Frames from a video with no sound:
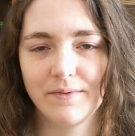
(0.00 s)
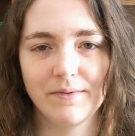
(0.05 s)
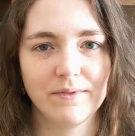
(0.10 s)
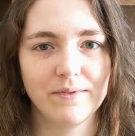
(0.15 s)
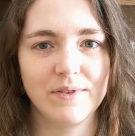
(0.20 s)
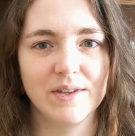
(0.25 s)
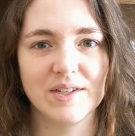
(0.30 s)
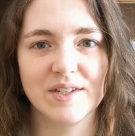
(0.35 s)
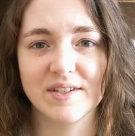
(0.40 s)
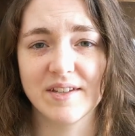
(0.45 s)

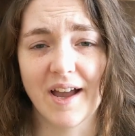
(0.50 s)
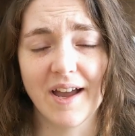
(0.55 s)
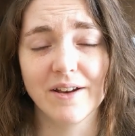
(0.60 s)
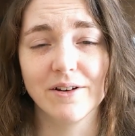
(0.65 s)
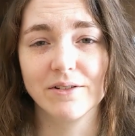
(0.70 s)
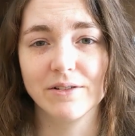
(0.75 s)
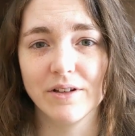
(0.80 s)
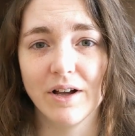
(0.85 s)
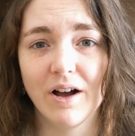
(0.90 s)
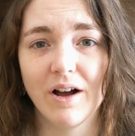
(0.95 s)
the
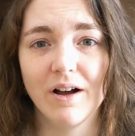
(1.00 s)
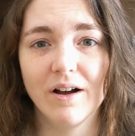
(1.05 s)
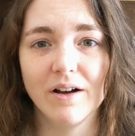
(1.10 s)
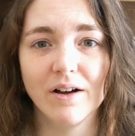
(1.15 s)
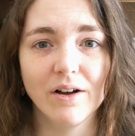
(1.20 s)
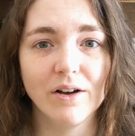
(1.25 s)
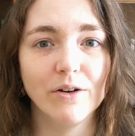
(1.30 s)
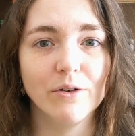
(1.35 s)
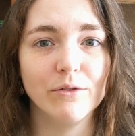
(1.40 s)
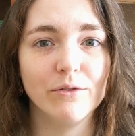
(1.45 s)
societal law
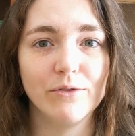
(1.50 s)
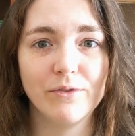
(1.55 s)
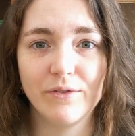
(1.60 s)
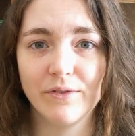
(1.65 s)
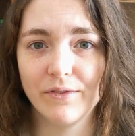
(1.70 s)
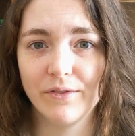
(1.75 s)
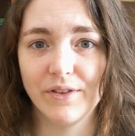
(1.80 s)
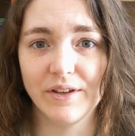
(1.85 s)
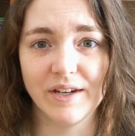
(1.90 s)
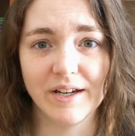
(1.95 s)
of
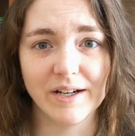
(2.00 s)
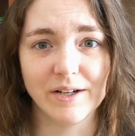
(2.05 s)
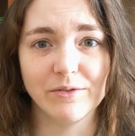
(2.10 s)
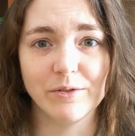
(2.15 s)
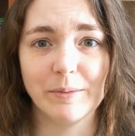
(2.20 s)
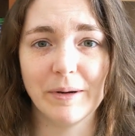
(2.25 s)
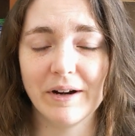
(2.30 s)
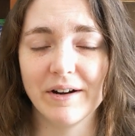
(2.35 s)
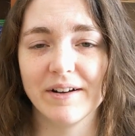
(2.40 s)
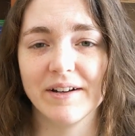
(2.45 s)
the Native
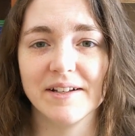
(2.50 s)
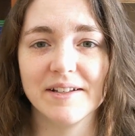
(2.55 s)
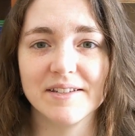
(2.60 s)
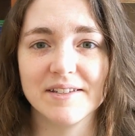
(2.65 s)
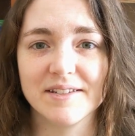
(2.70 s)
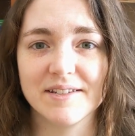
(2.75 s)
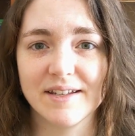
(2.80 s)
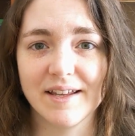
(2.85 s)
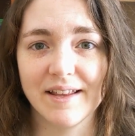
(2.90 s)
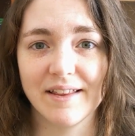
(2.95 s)

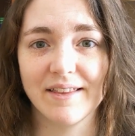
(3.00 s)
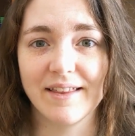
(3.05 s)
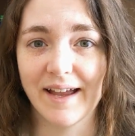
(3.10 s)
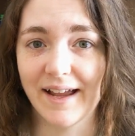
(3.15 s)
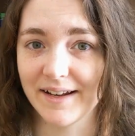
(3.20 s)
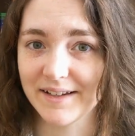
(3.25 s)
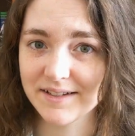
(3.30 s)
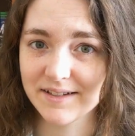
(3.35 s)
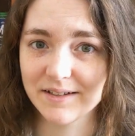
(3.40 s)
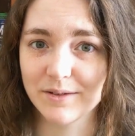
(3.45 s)
Americans
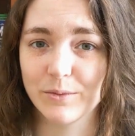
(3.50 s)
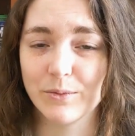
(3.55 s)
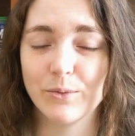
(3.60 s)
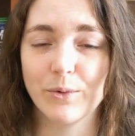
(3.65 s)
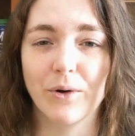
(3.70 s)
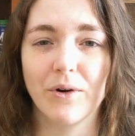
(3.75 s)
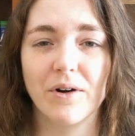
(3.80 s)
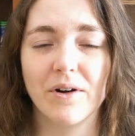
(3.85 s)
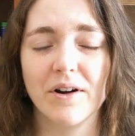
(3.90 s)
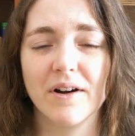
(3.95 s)
that
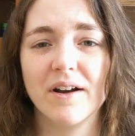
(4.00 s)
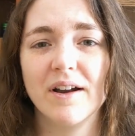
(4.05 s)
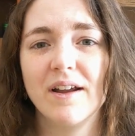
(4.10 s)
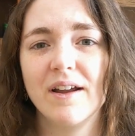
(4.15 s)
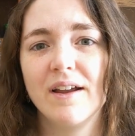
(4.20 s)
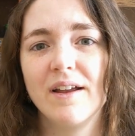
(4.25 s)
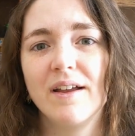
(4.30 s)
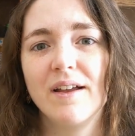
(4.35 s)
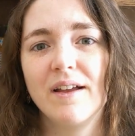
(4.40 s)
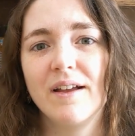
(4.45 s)
were
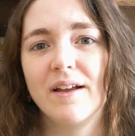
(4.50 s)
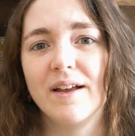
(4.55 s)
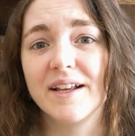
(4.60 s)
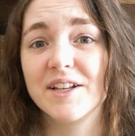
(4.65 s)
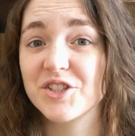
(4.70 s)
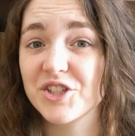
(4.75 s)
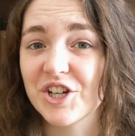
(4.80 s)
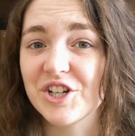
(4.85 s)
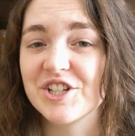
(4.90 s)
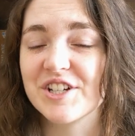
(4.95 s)

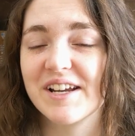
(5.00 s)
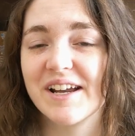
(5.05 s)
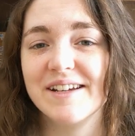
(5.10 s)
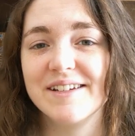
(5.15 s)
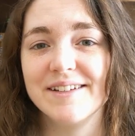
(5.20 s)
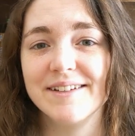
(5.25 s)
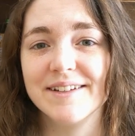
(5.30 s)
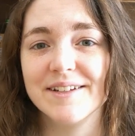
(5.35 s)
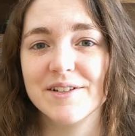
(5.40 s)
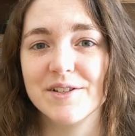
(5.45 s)
exchanging
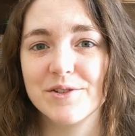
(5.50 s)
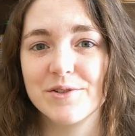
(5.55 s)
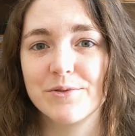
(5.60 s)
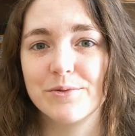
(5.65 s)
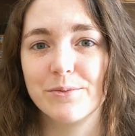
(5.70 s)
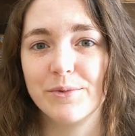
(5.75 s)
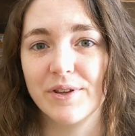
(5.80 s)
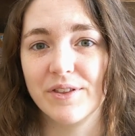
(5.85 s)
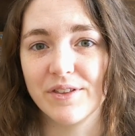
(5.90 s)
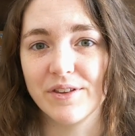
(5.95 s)

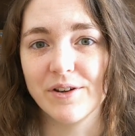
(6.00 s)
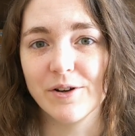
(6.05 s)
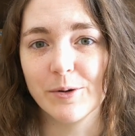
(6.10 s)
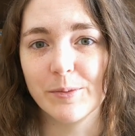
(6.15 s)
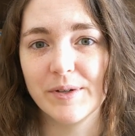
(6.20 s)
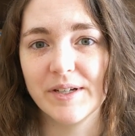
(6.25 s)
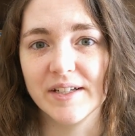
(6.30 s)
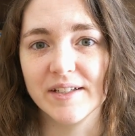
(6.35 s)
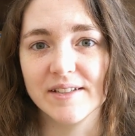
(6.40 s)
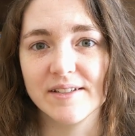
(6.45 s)
ideas with the
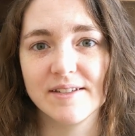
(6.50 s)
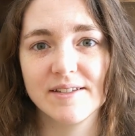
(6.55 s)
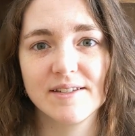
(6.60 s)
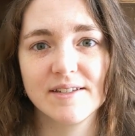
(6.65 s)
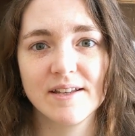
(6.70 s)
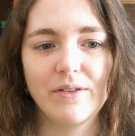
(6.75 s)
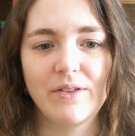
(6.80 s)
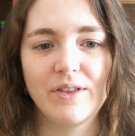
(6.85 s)
Europeans.